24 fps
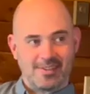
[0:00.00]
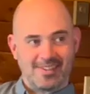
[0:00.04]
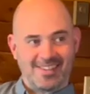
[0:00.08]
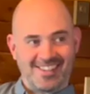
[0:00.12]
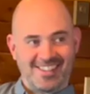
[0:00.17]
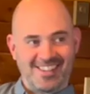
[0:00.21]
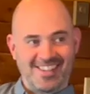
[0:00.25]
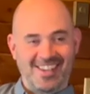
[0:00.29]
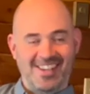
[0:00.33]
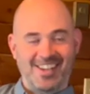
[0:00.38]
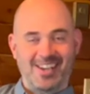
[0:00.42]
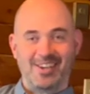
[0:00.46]

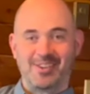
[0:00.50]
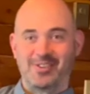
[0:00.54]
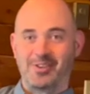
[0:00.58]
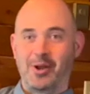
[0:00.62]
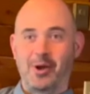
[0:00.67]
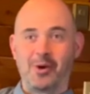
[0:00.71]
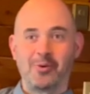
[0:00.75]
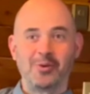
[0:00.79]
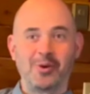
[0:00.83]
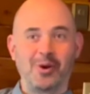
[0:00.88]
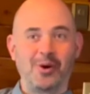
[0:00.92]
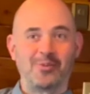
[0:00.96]
Yeah,
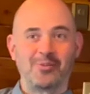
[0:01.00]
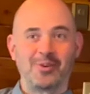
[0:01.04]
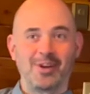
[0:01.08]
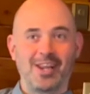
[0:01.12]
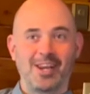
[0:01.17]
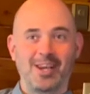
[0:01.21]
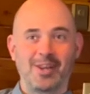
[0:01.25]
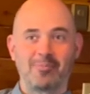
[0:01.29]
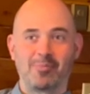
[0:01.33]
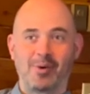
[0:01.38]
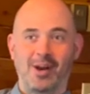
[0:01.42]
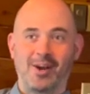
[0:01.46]
no, not
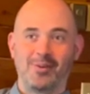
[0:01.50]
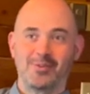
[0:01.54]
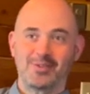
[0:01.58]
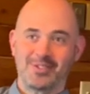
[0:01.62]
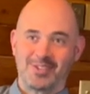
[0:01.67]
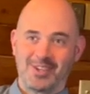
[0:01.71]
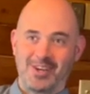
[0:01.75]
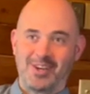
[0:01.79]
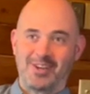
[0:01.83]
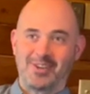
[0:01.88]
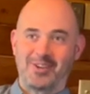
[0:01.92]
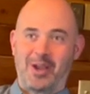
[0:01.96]
really. But I was
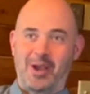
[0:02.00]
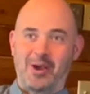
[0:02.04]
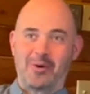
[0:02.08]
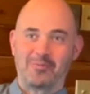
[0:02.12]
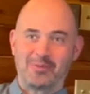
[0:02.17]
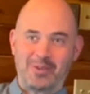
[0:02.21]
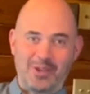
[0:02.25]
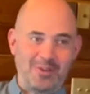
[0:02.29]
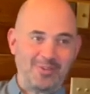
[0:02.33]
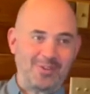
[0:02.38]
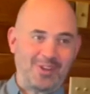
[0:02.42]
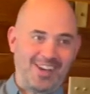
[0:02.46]
trying to help
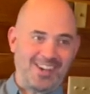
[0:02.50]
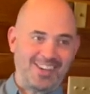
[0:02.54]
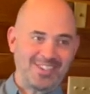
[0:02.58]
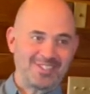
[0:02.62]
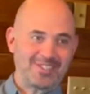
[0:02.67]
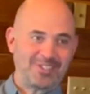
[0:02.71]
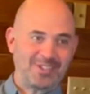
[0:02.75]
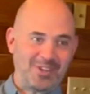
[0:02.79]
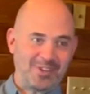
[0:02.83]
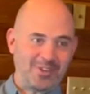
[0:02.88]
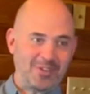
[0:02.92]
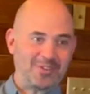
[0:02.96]
you guys
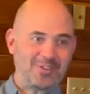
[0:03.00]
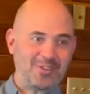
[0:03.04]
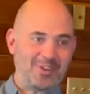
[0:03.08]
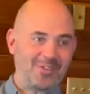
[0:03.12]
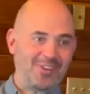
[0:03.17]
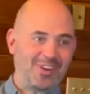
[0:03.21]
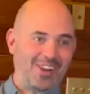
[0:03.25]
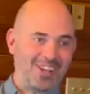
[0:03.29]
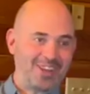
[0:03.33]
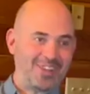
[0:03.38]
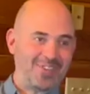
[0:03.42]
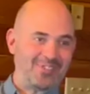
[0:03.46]
because I know you
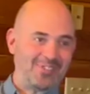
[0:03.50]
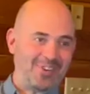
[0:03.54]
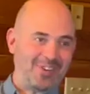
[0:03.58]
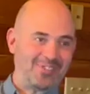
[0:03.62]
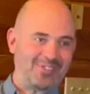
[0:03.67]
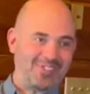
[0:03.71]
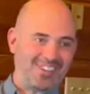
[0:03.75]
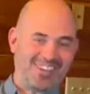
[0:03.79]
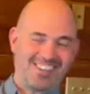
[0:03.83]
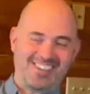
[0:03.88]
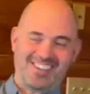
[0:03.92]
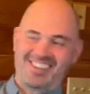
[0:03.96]
like them over
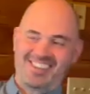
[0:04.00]
here.